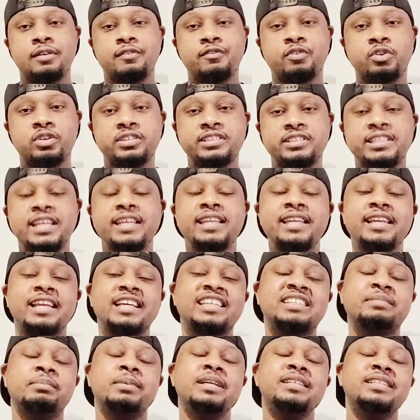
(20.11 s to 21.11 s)
for sending
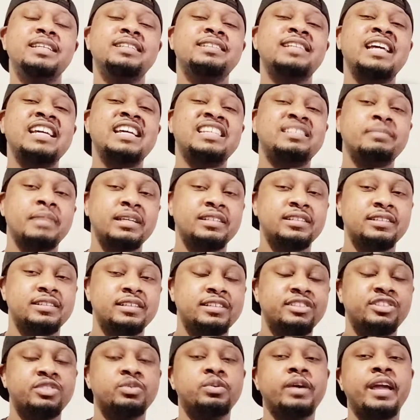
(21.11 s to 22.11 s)
explicit text
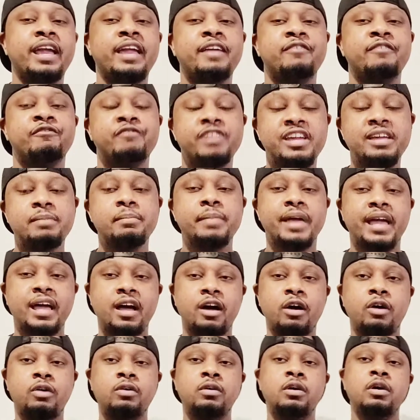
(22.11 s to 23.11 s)
messages to a
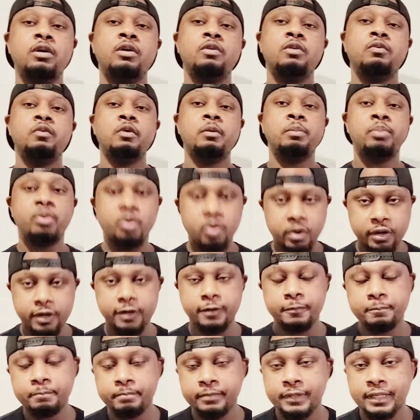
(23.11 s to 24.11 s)
female
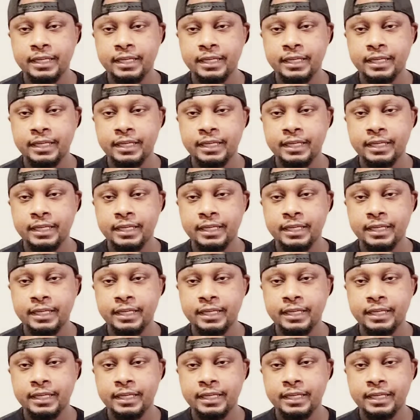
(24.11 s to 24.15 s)
reporter.